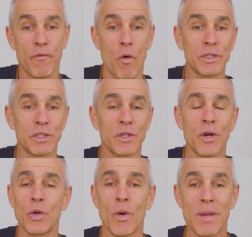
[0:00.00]
forced to
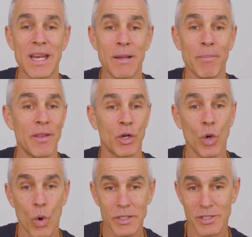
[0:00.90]
go to a meeting by the
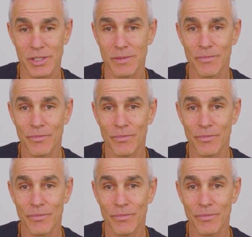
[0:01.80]
courts,